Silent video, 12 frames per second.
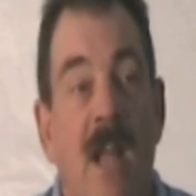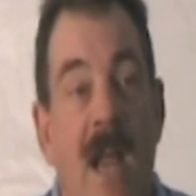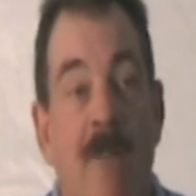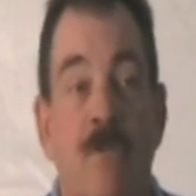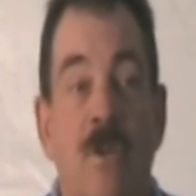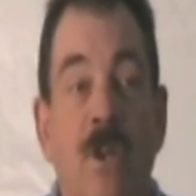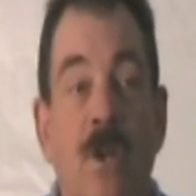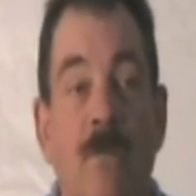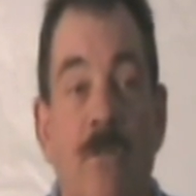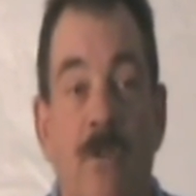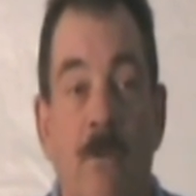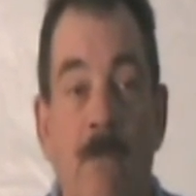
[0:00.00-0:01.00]
After you have
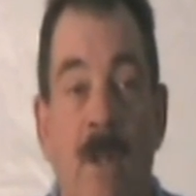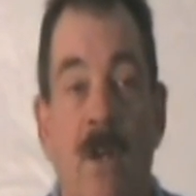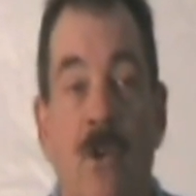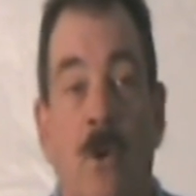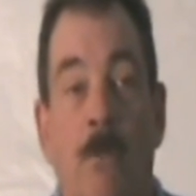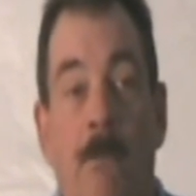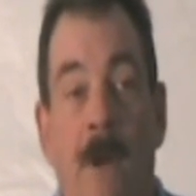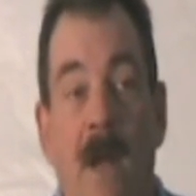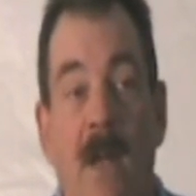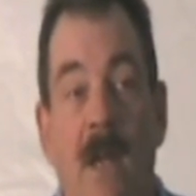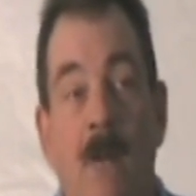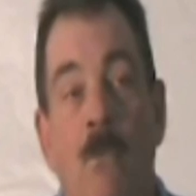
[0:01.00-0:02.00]
submitted your
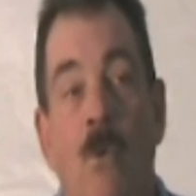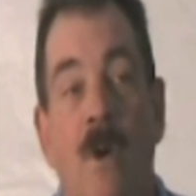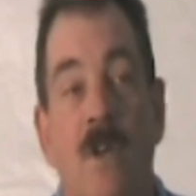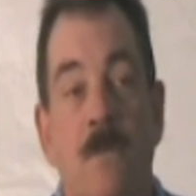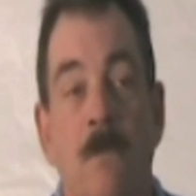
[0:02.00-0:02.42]
binding mortgage